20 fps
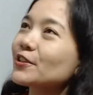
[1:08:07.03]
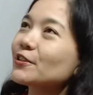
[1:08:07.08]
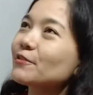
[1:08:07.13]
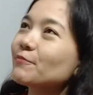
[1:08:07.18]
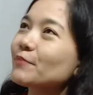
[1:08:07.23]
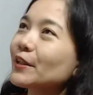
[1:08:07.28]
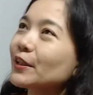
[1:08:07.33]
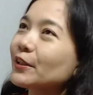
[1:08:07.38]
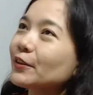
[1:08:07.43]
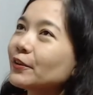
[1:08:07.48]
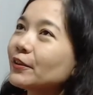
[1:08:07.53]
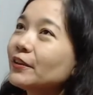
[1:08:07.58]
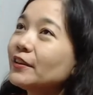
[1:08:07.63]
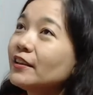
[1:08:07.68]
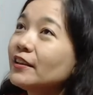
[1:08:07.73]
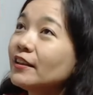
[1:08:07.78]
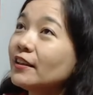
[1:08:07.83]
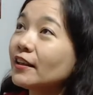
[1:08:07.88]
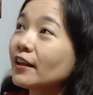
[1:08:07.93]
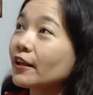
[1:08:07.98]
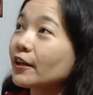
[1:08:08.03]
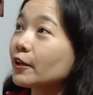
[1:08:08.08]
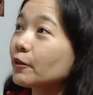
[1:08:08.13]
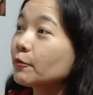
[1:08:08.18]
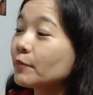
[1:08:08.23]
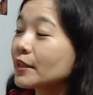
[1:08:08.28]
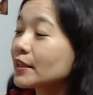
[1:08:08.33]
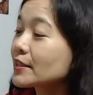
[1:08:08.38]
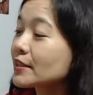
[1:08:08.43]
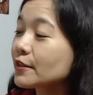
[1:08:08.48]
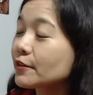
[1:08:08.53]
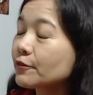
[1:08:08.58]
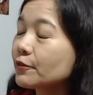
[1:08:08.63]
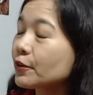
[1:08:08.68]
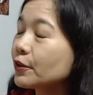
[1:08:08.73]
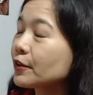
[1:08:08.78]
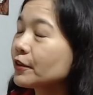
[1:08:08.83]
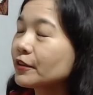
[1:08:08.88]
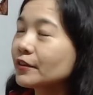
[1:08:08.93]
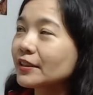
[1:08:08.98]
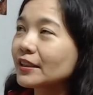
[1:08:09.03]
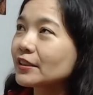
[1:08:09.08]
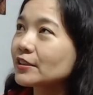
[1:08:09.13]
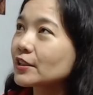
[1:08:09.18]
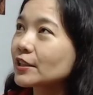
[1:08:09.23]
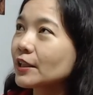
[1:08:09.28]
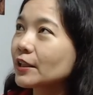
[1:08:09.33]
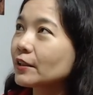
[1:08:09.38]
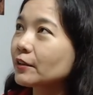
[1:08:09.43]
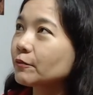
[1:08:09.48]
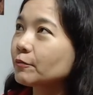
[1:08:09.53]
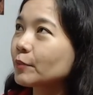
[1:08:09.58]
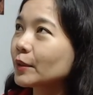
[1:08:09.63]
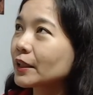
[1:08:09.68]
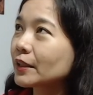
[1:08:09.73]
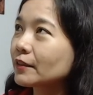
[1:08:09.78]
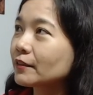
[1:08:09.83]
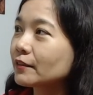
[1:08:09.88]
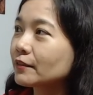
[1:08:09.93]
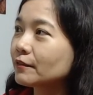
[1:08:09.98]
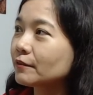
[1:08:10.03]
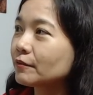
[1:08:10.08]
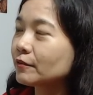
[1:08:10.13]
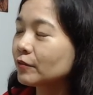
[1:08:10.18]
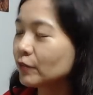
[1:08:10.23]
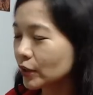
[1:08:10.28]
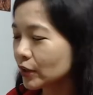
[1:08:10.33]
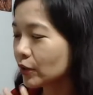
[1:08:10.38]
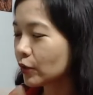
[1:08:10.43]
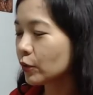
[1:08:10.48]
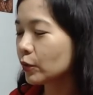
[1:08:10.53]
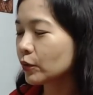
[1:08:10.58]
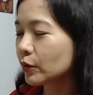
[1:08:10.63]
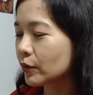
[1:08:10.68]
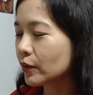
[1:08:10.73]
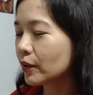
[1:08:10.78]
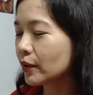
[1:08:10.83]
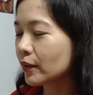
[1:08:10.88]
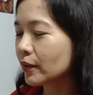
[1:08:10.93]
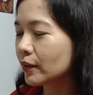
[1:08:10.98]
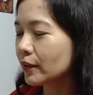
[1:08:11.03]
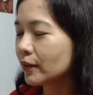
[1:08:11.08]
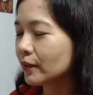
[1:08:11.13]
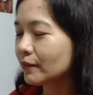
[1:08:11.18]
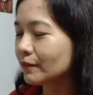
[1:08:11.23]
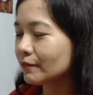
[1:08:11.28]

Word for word: Oh. Pero our amazing volunteers, uh, parang you know, uh,